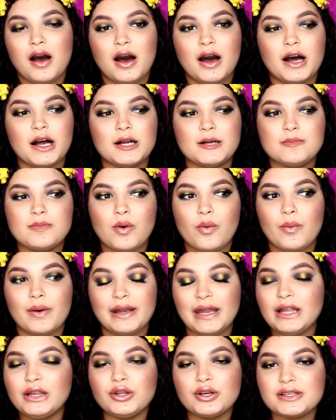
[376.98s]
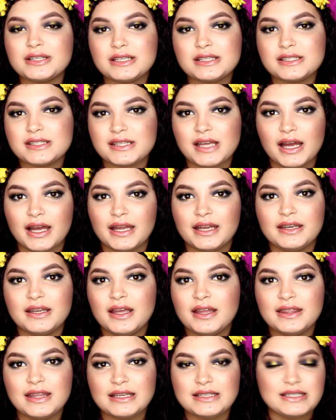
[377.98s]
Um, when I looked inside,
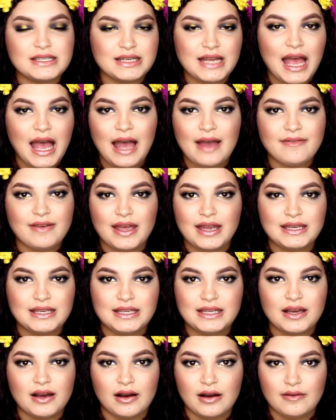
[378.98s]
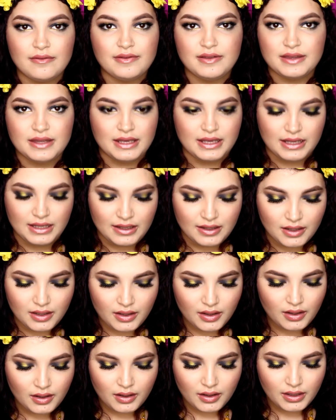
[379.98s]
they didn't have any of the,
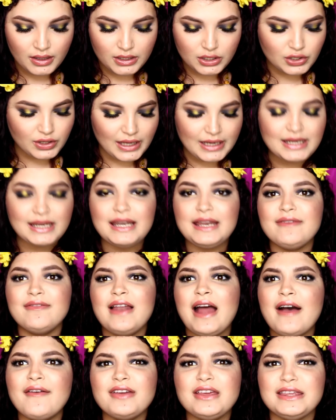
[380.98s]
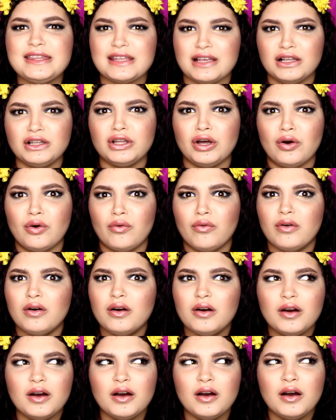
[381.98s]
you know, they didn't even have a yellow.
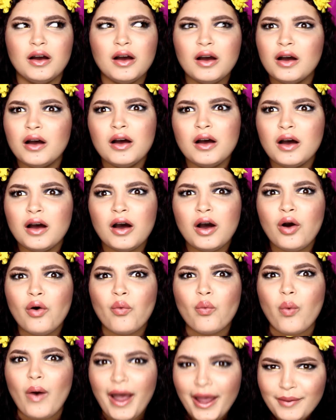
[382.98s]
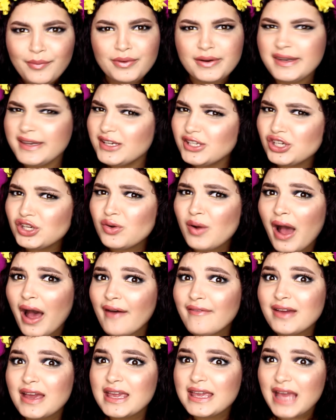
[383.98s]
Why wouldn't you
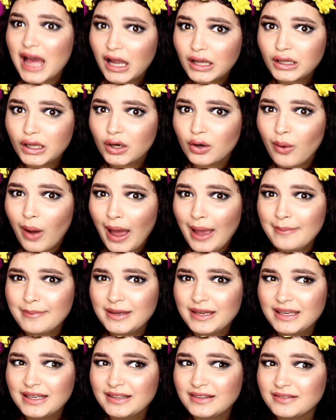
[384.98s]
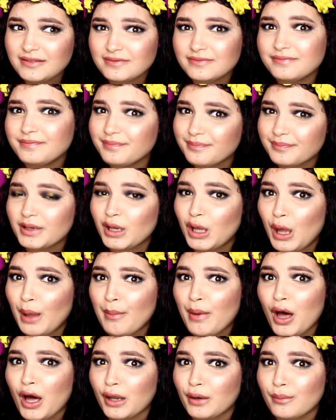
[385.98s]
have a yellow? I mean,
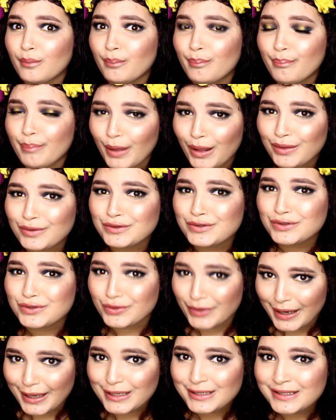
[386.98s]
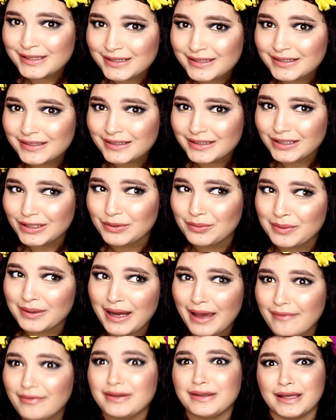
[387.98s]
come on, Belle's dress. You
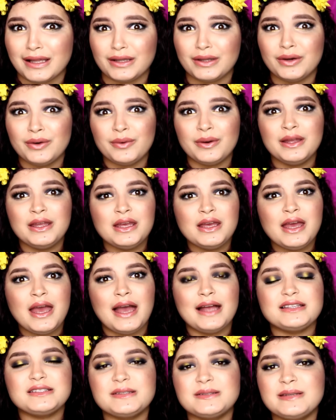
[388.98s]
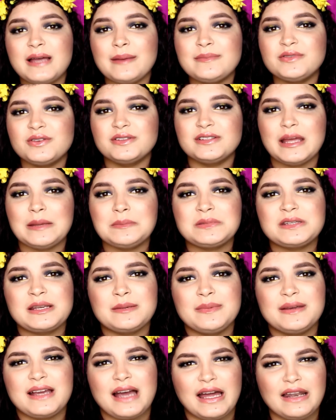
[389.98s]
wouldn't have a yellow. And sometimes their names
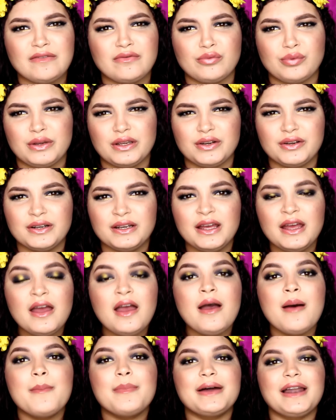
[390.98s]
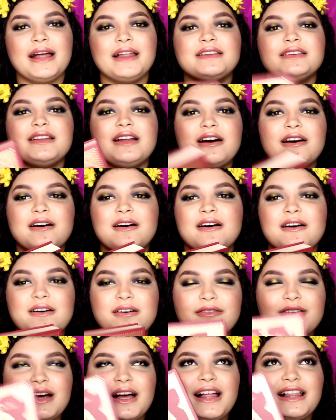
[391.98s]
can be kind of weird. But I
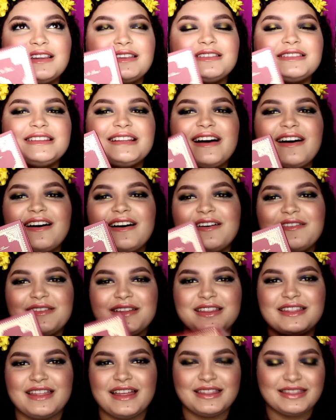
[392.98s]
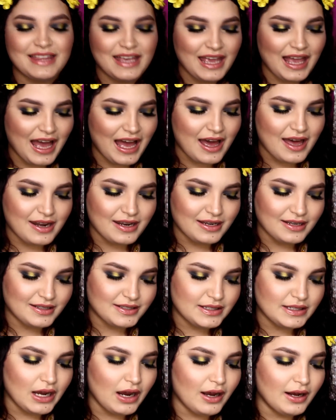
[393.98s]
love, I love that they
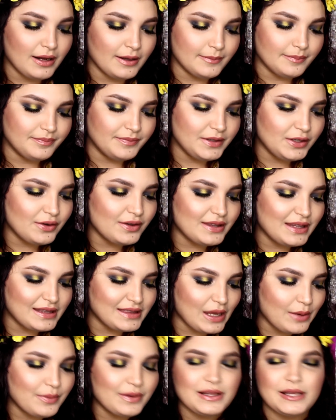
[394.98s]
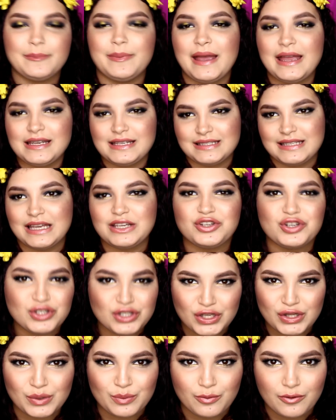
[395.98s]
added, um, you know, that they really paid
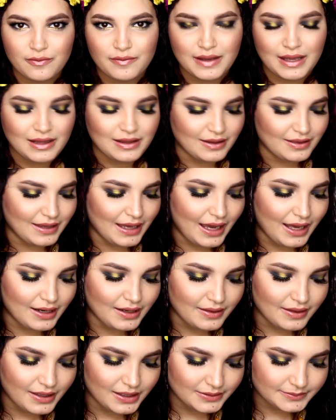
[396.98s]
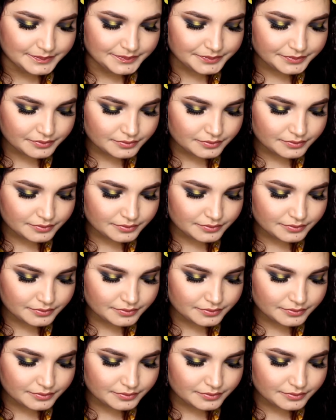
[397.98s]
attention to the movie and that they added that.